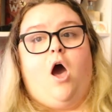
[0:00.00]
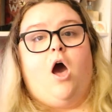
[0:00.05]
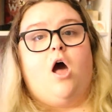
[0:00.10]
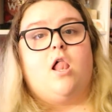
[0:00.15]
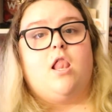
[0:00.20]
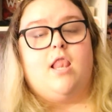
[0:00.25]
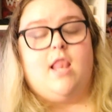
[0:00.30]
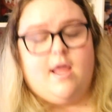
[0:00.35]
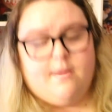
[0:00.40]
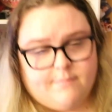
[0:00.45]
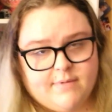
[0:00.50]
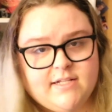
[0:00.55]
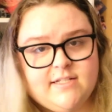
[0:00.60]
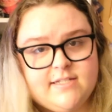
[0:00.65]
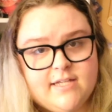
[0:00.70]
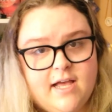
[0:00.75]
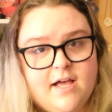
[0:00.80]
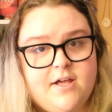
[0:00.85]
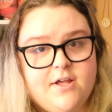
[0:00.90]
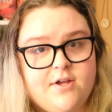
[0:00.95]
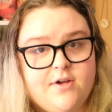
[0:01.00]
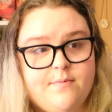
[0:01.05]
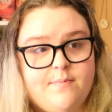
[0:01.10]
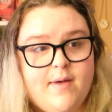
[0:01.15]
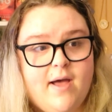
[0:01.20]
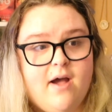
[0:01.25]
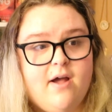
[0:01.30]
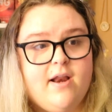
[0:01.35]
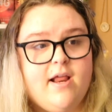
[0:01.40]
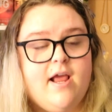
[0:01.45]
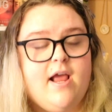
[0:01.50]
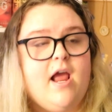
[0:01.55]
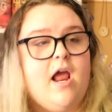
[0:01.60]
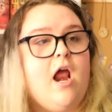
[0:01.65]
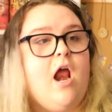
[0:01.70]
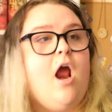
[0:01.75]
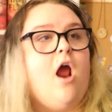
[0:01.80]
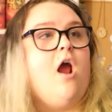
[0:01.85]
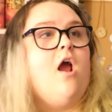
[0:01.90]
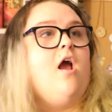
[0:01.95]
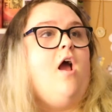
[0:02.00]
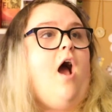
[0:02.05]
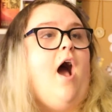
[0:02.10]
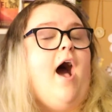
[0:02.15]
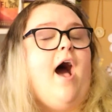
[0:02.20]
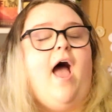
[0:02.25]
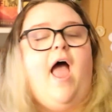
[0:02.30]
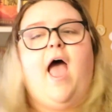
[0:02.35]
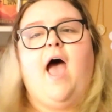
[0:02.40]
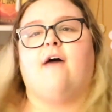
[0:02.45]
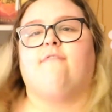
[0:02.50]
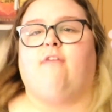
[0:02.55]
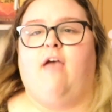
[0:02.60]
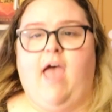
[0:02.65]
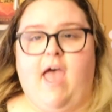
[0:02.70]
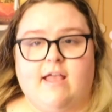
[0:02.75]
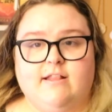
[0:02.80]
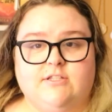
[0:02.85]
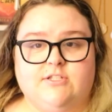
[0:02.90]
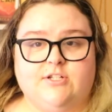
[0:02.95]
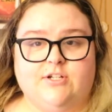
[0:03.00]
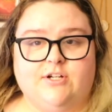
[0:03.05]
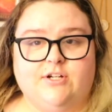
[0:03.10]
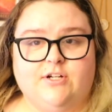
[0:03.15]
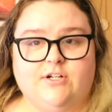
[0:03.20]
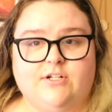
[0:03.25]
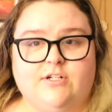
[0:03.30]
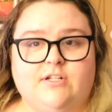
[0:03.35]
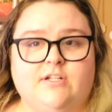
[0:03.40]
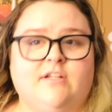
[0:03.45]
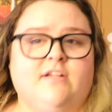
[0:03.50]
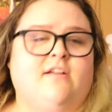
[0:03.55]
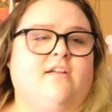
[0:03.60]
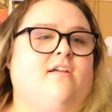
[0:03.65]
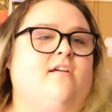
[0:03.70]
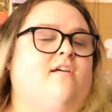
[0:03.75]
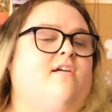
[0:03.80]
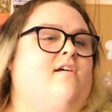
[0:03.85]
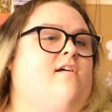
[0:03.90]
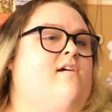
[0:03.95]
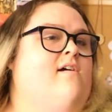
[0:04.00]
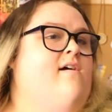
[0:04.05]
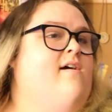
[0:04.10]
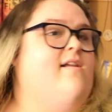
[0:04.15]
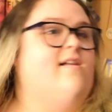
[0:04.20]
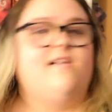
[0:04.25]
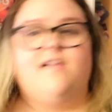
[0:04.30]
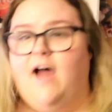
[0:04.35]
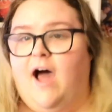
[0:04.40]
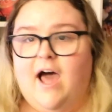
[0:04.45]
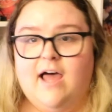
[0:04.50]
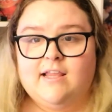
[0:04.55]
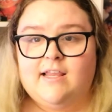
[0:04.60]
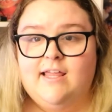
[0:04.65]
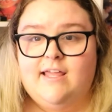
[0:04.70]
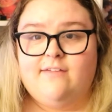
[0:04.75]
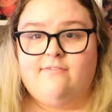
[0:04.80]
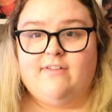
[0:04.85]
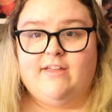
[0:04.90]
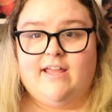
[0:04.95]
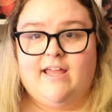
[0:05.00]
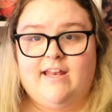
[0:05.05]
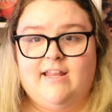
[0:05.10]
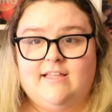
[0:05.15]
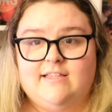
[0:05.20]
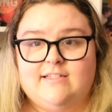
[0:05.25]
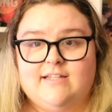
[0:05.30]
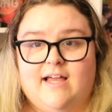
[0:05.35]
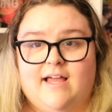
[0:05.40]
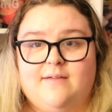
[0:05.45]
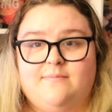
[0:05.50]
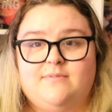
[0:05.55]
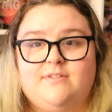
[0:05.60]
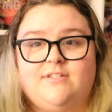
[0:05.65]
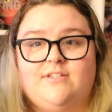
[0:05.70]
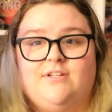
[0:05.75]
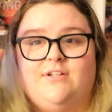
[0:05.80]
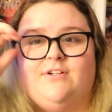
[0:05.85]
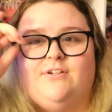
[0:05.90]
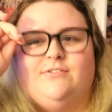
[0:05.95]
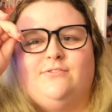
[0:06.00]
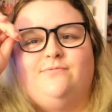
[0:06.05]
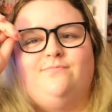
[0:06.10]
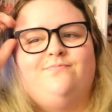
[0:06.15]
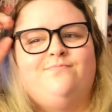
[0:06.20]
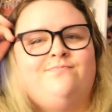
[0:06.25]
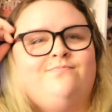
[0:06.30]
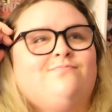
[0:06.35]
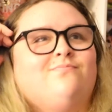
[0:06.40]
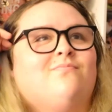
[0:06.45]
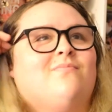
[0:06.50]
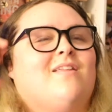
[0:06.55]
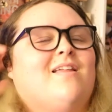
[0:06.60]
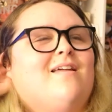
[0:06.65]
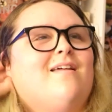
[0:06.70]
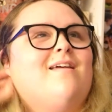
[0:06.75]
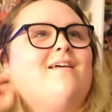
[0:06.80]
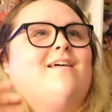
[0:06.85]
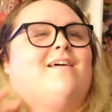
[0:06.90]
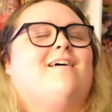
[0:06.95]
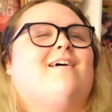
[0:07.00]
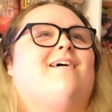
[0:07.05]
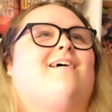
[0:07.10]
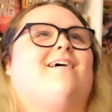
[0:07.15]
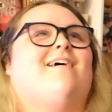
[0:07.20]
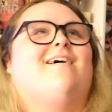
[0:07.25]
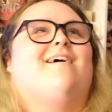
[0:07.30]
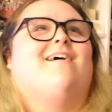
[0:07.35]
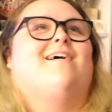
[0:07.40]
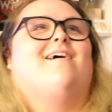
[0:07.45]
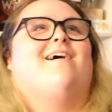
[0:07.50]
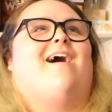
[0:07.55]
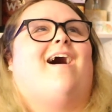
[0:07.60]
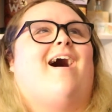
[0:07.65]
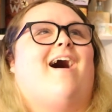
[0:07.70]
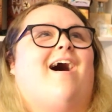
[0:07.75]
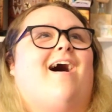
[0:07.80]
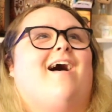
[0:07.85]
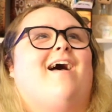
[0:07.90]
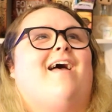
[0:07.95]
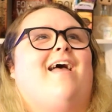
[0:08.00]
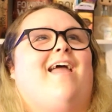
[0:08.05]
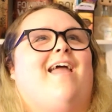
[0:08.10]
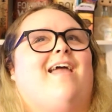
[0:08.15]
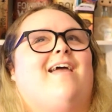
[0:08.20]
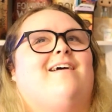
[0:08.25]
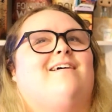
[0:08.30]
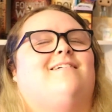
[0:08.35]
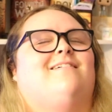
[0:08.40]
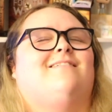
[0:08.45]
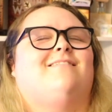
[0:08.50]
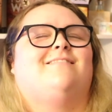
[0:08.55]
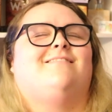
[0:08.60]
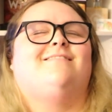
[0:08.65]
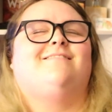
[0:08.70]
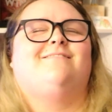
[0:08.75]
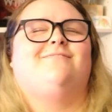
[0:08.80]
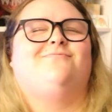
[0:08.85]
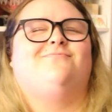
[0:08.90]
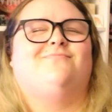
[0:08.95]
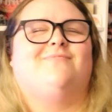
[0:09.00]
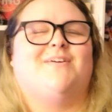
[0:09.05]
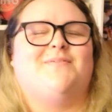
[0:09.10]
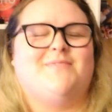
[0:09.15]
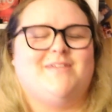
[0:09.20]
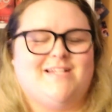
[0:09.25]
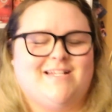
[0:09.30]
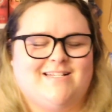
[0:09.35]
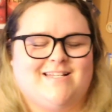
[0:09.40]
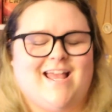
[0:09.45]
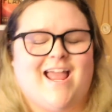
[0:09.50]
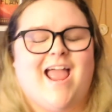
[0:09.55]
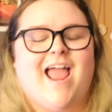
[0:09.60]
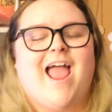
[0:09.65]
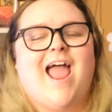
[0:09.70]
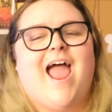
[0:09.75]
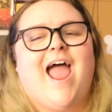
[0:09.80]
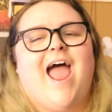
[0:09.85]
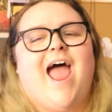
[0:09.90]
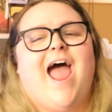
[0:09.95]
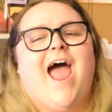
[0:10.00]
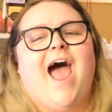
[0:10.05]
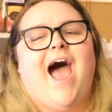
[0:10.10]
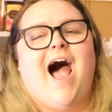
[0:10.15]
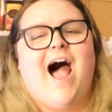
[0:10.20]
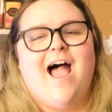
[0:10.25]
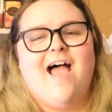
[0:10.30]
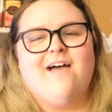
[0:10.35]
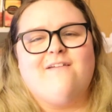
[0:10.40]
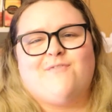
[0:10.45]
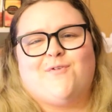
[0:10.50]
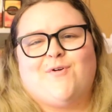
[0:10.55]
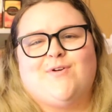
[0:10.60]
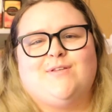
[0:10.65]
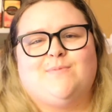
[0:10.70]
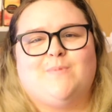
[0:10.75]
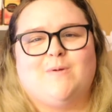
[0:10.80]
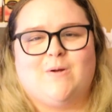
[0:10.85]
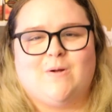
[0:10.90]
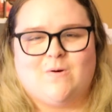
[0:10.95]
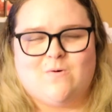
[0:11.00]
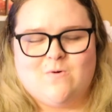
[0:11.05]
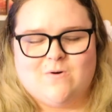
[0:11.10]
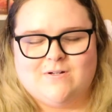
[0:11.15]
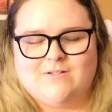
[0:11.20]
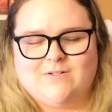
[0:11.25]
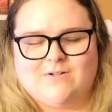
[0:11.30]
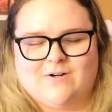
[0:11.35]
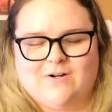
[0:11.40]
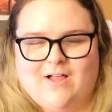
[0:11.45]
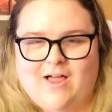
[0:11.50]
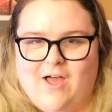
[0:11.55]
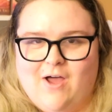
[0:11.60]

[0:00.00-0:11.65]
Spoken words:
let me tell you about it. I have entered, not leaving anytime soon. Let me just say, I have always been a horse girl at